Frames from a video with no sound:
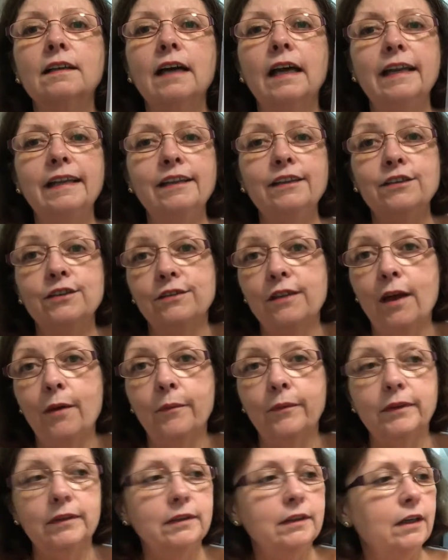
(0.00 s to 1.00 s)
I need to do that
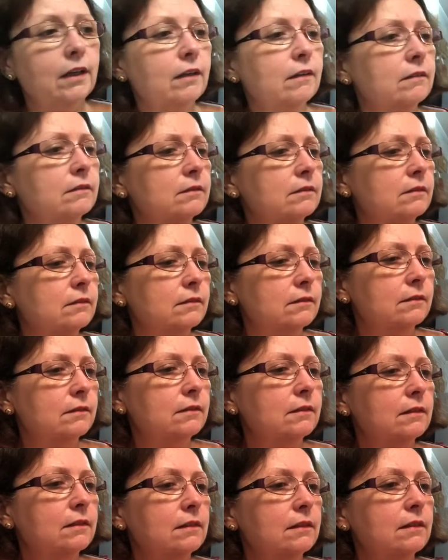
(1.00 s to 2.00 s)
one here
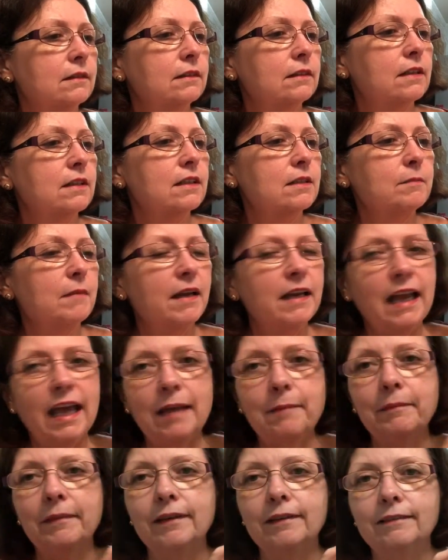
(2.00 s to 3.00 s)
because it's my
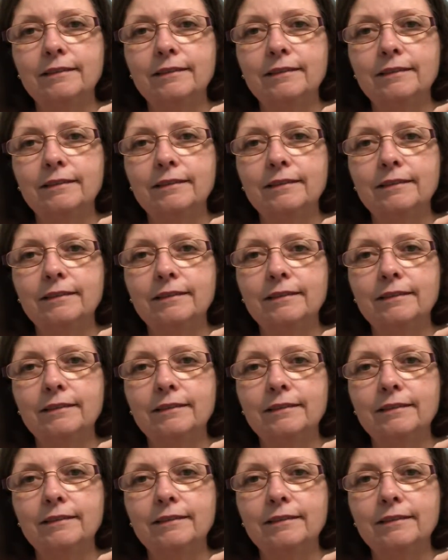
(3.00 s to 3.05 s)
name.